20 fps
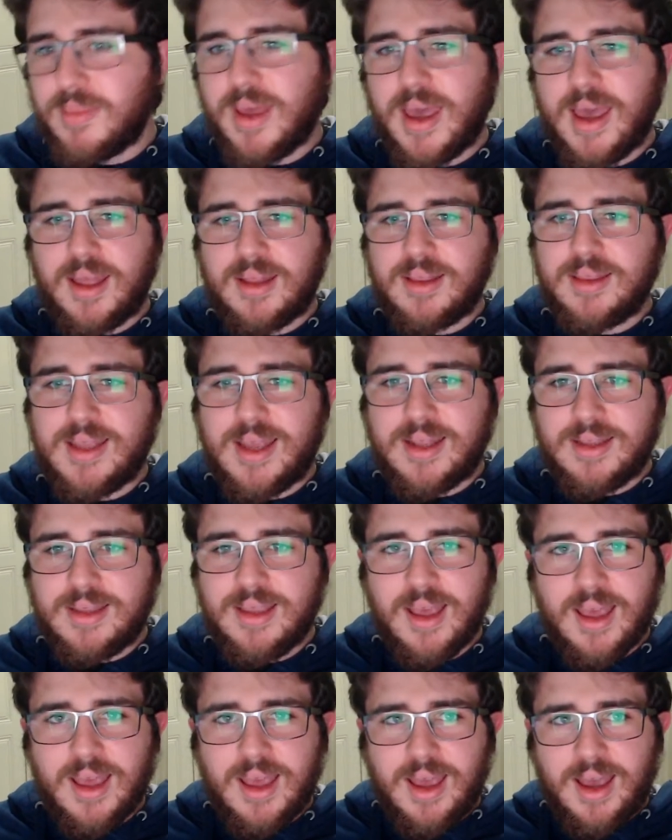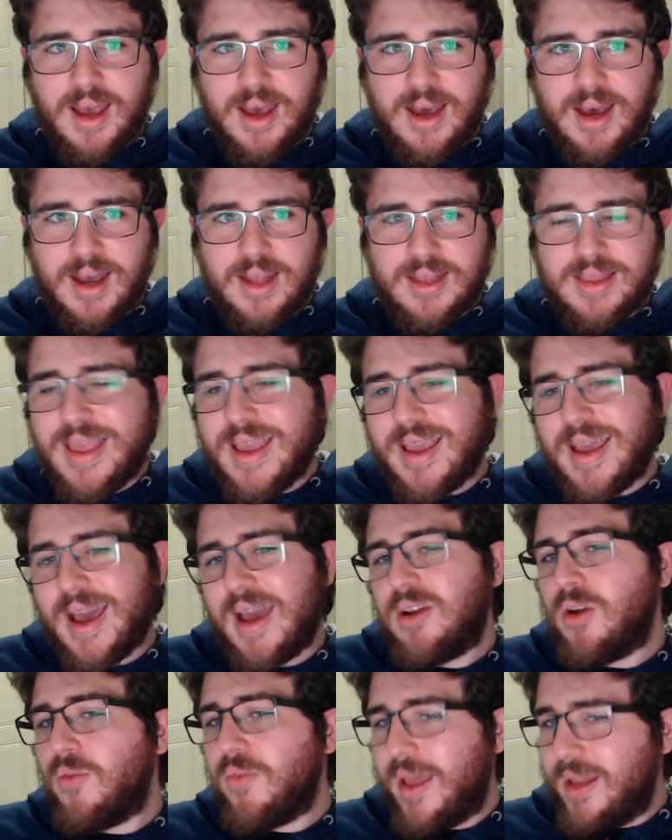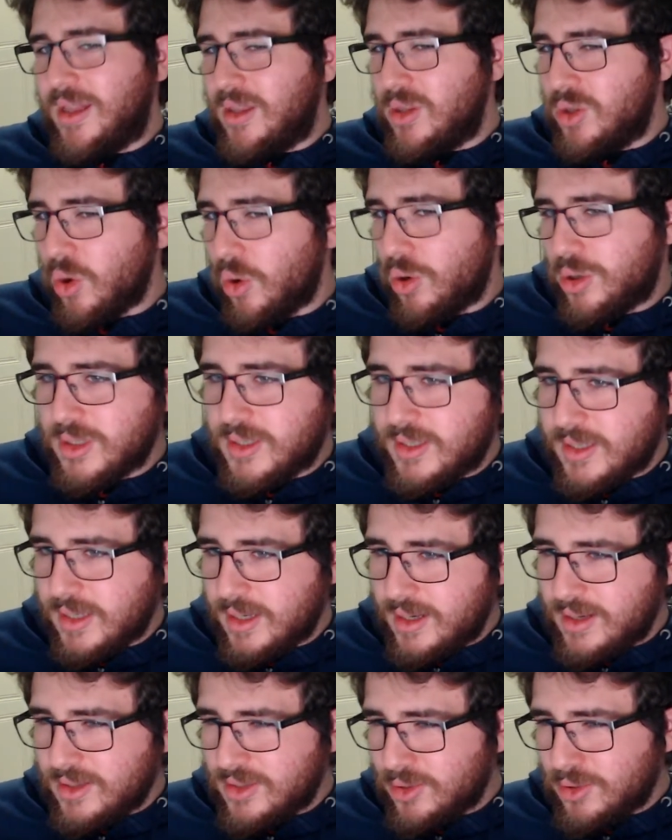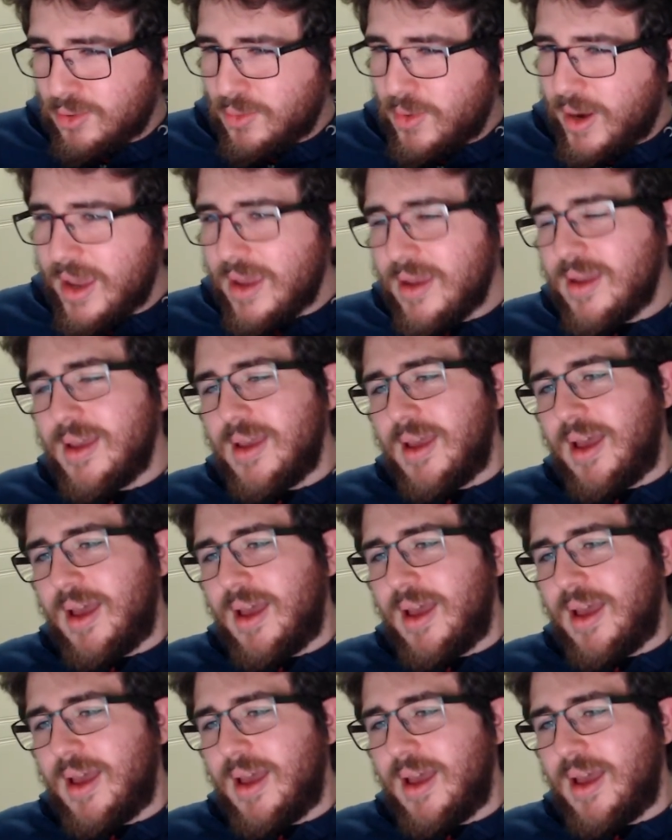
and that they kind of endorse in a sort of way.